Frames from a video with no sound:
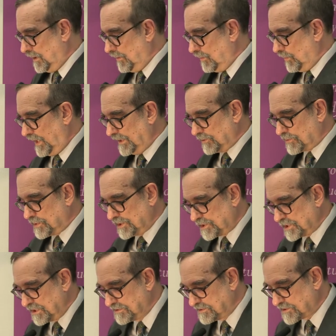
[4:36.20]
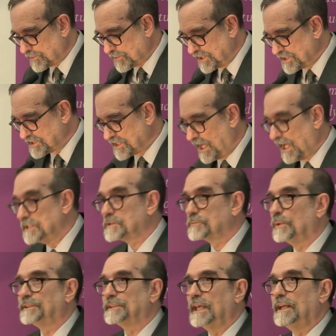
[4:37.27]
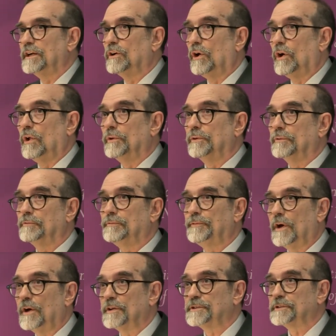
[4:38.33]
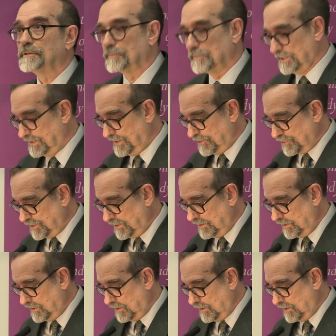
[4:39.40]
When Christians criticized what they called false religion,